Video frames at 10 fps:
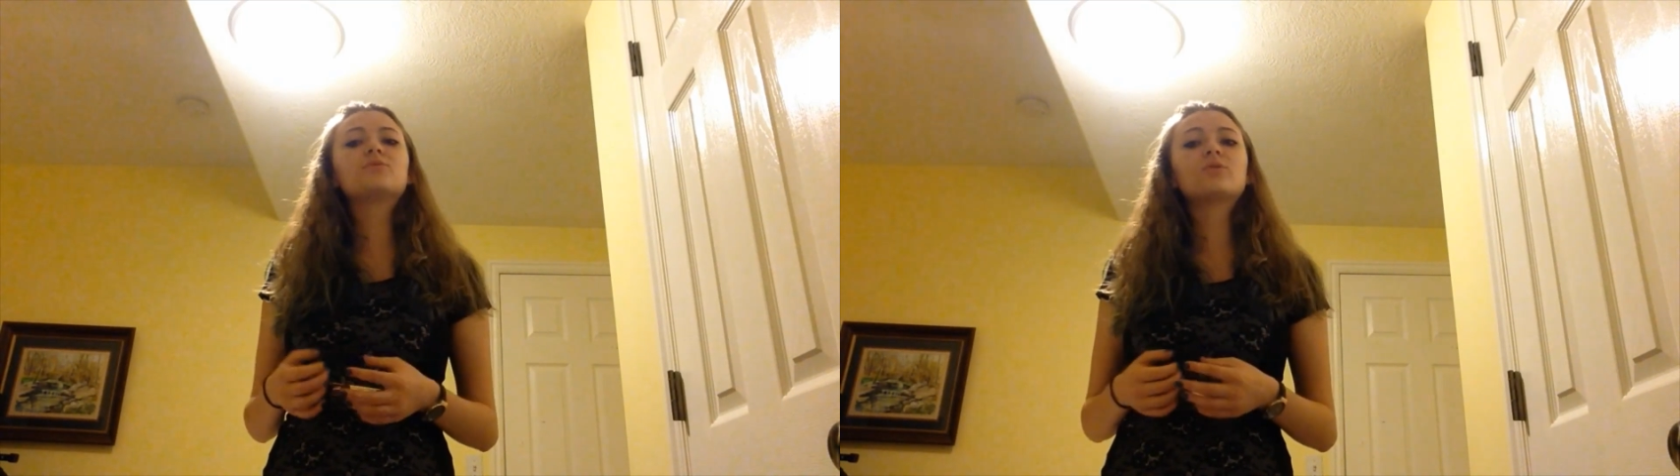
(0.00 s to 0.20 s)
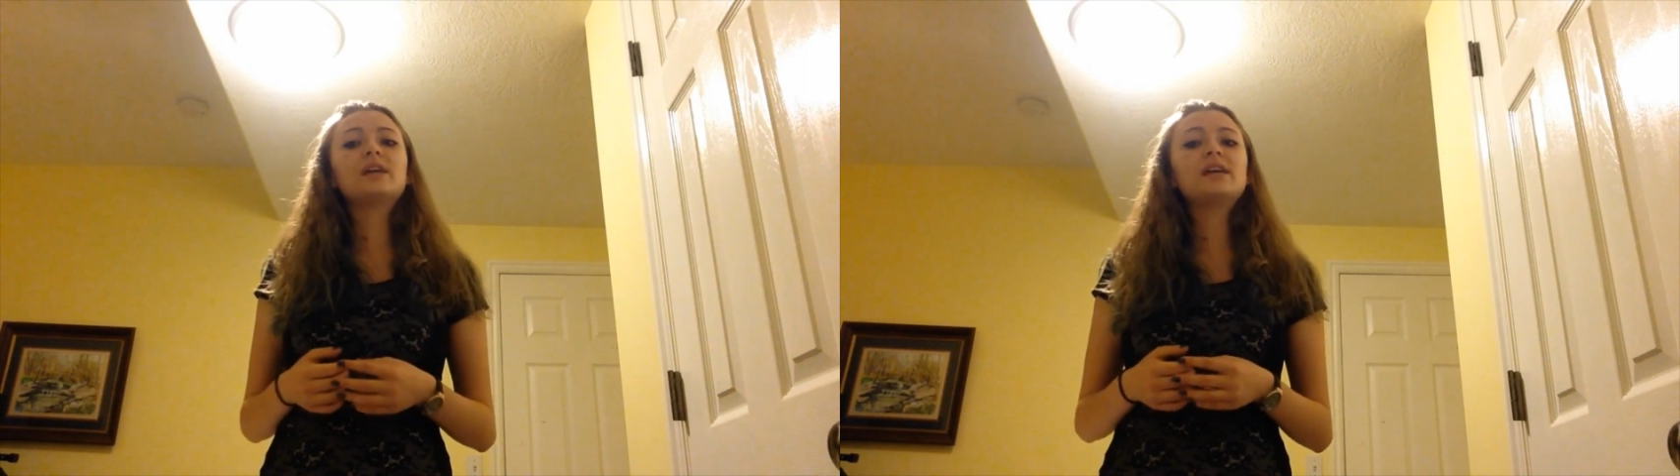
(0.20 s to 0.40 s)

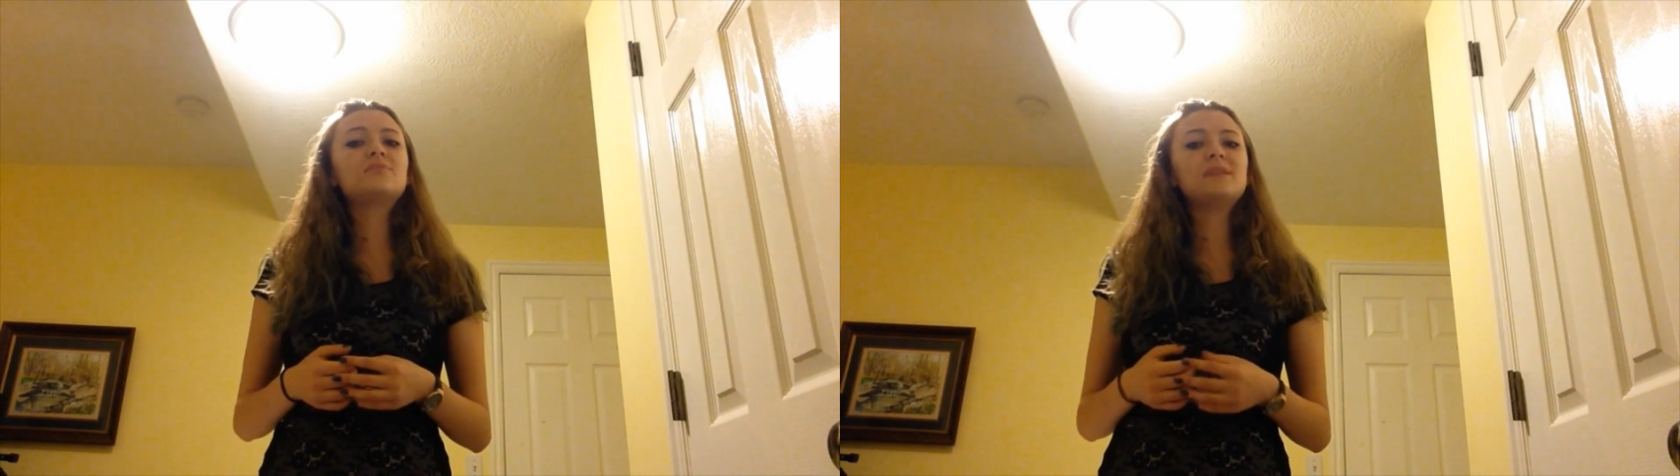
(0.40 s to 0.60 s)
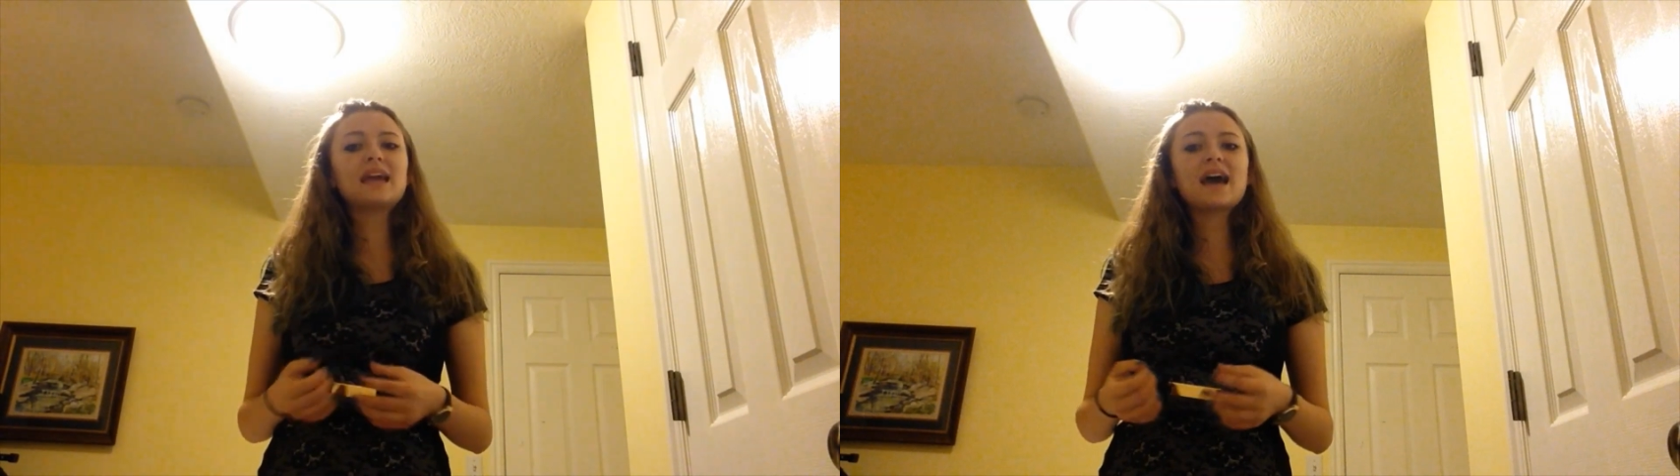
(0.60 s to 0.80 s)
greed
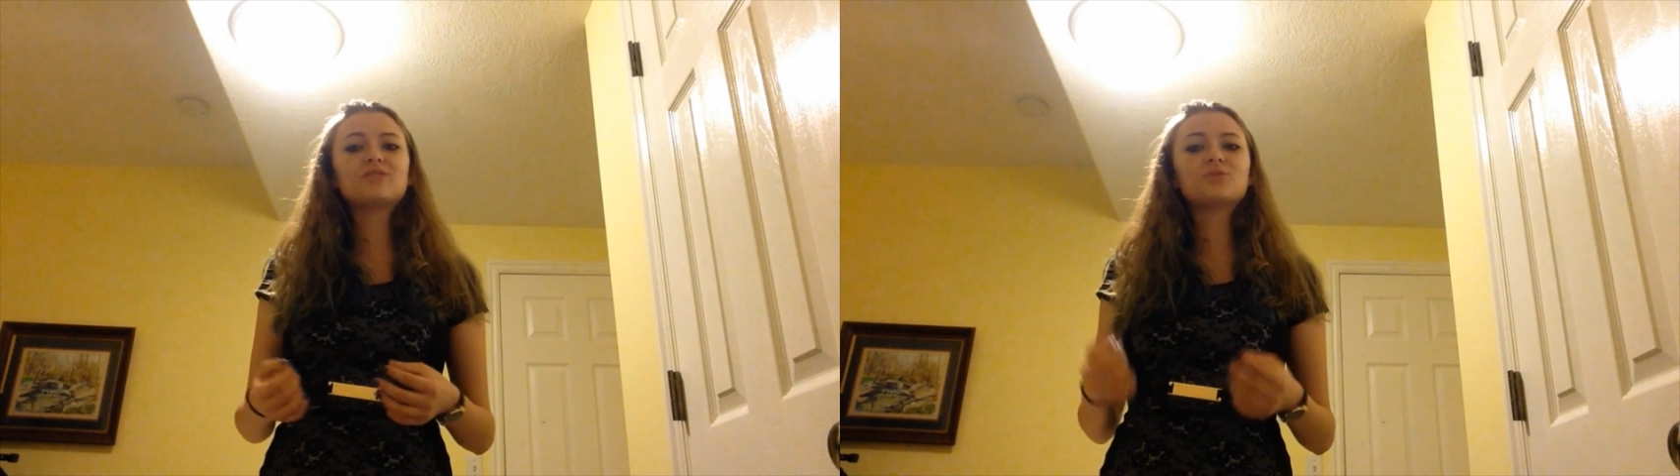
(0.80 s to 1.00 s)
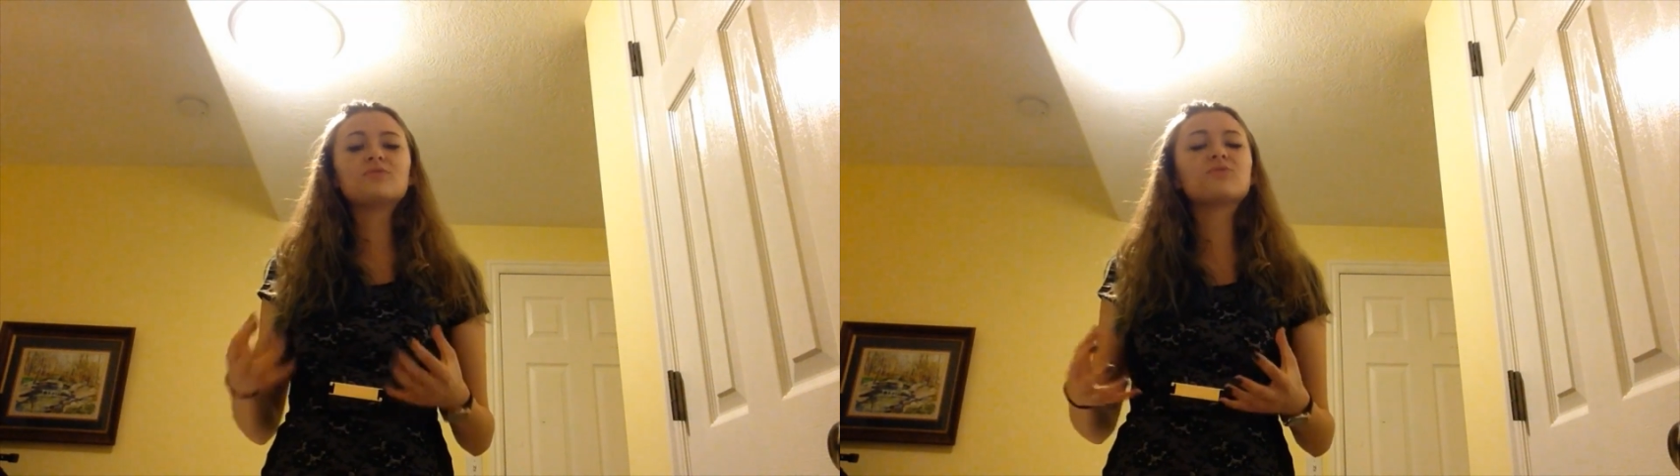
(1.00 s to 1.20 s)
began
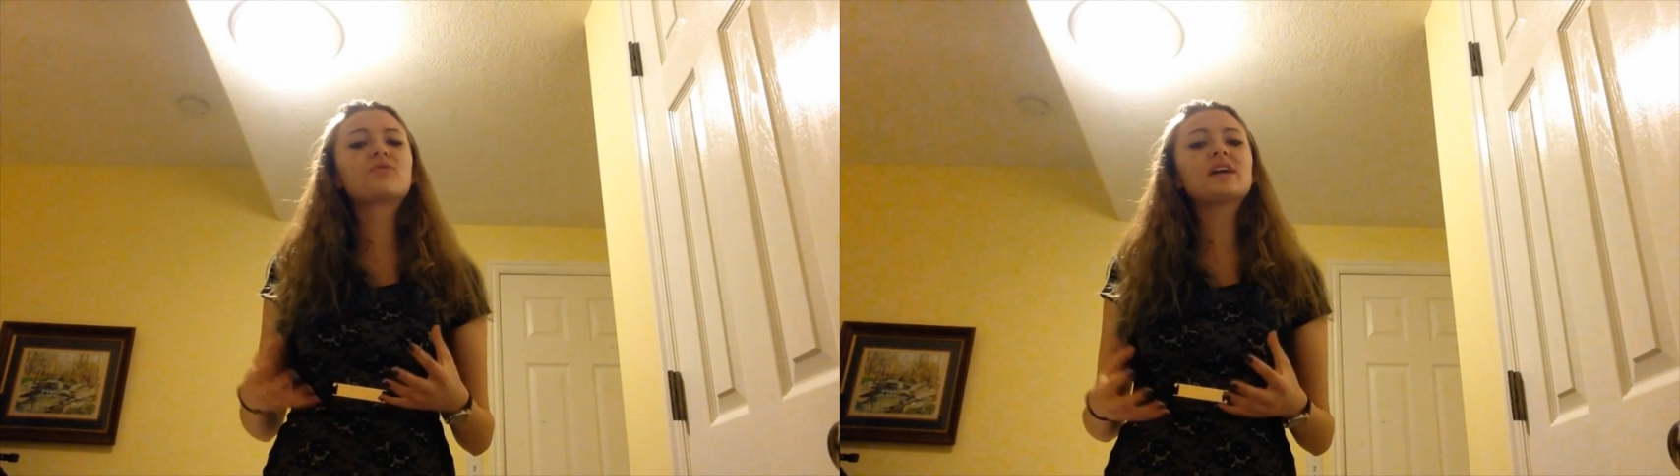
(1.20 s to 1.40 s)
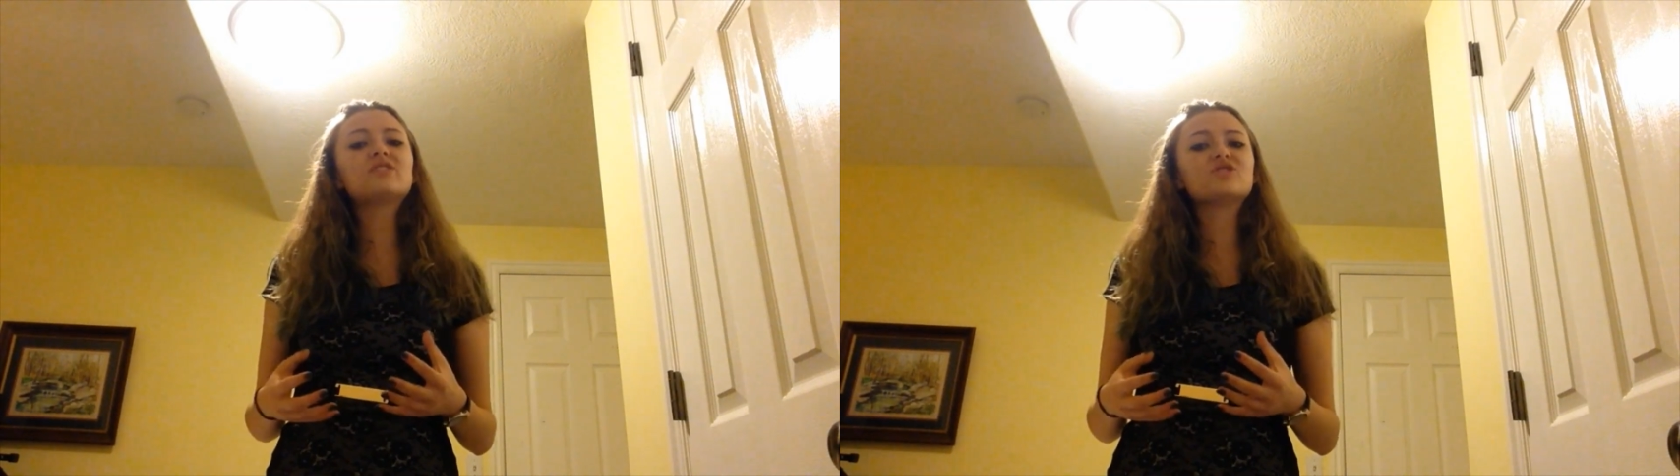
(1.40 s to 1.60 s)
to
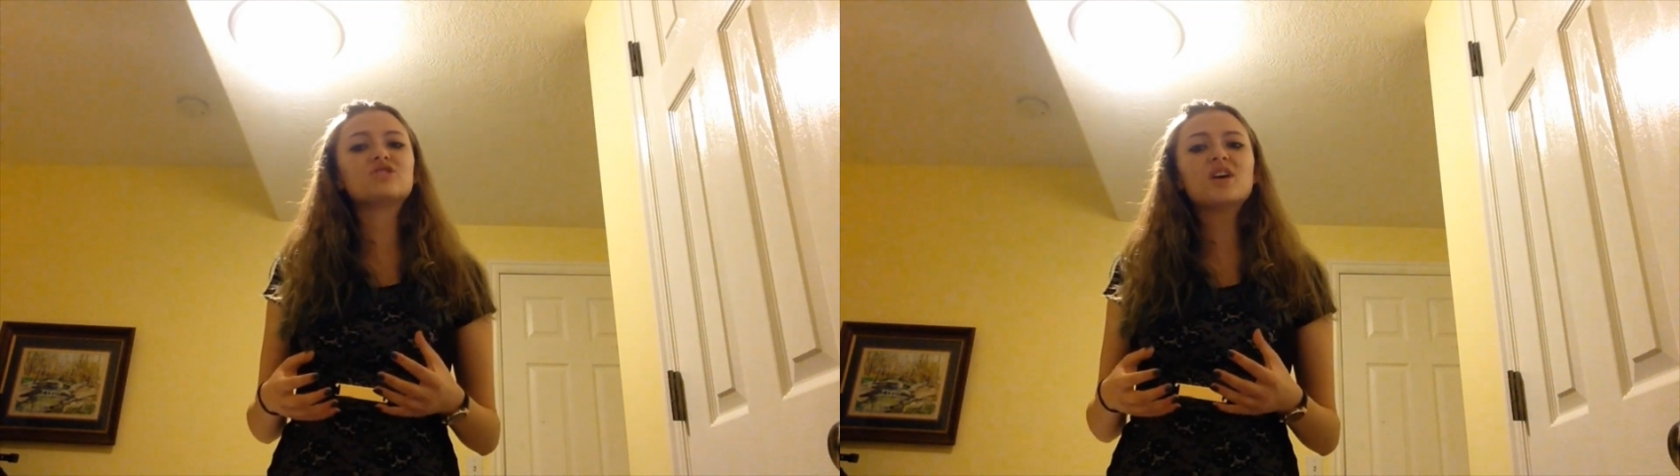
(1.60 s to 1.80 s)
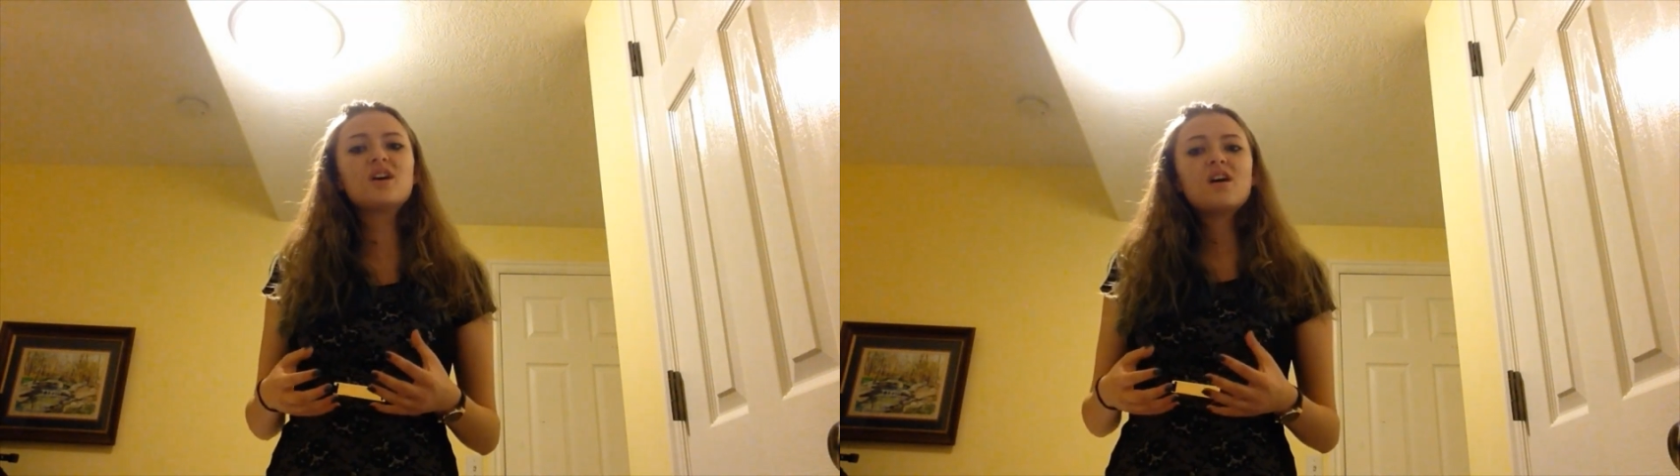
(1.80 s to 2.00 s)
infringe